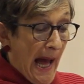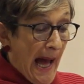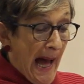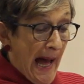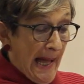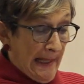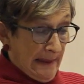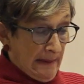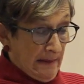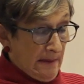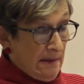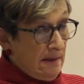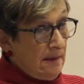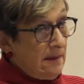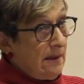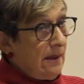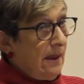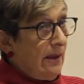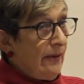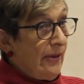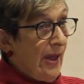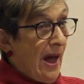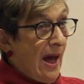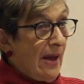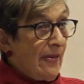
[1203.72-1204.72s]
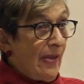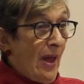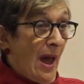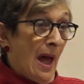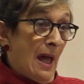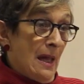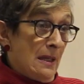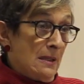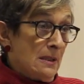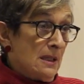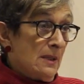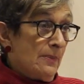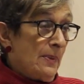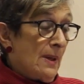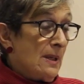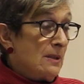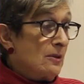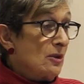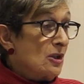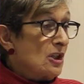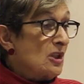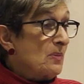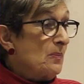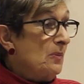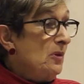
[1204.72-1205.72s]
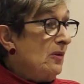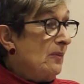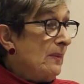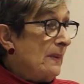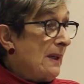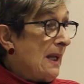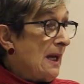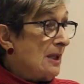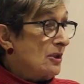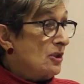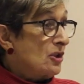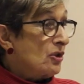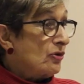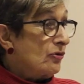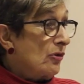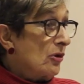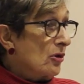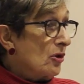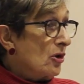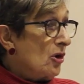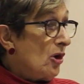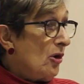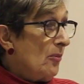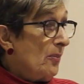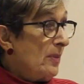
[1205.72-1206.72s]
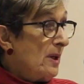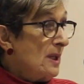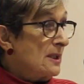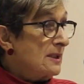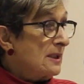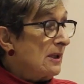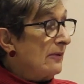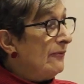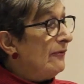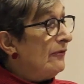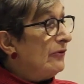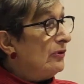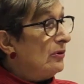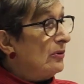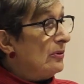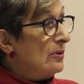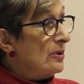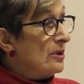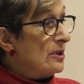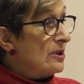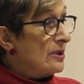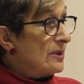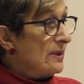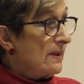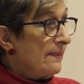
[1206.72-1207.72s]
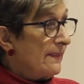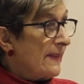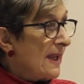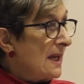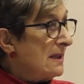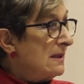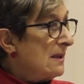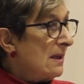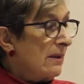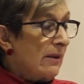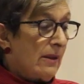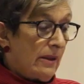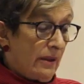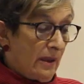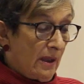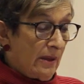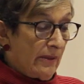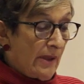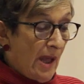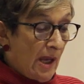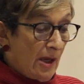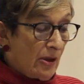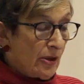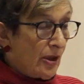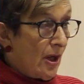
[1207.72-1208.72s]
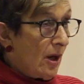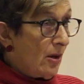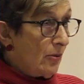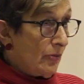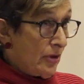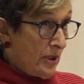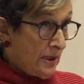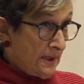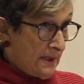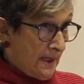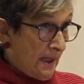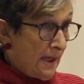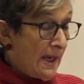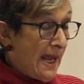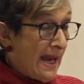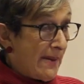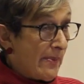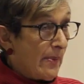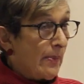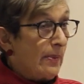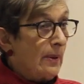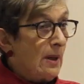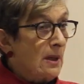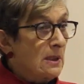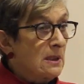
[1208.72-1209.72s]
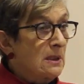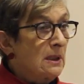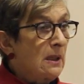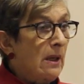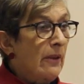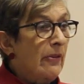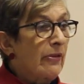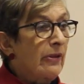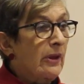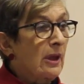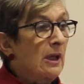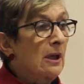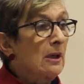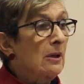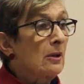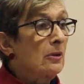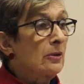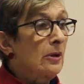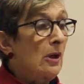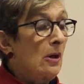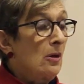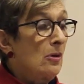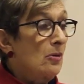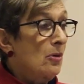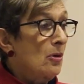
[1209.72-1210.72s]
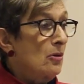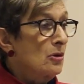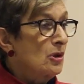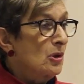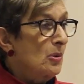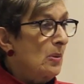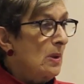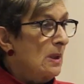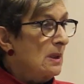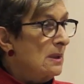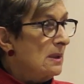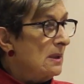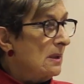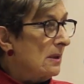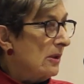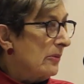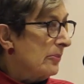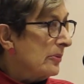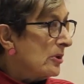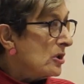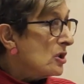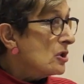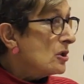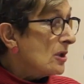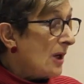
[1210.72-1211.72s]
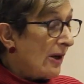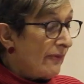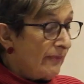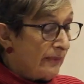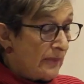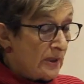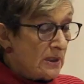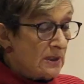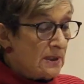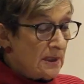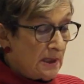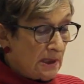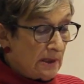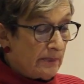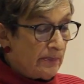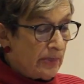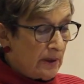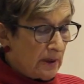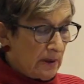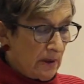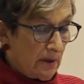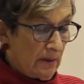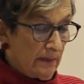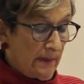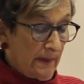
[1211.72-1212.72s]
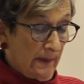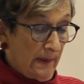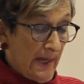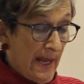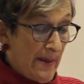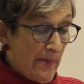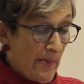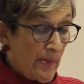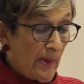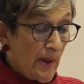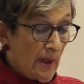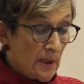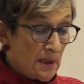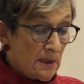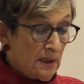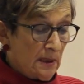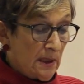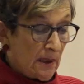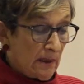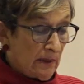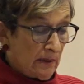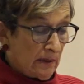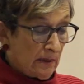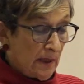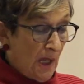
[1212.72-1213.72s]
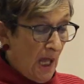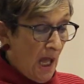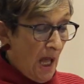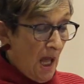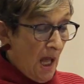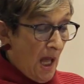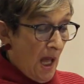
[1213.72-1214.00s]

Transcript: and that independence movement had strong communist influence. They didn't think they could hold, this is the Labour Party, didn't think it could hold on to India. The British government did, but the Labour Party didn't.